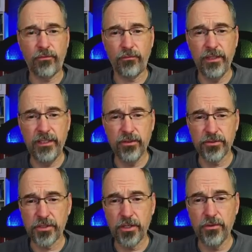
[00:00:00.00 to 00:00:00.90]
years
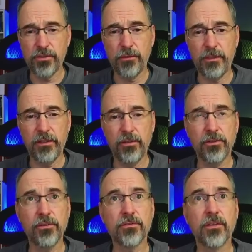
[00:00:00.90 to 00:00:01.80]
ago, something along
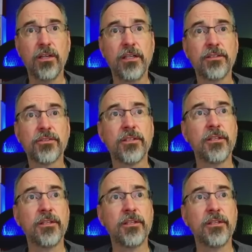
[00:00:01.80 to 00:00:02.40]
those lines.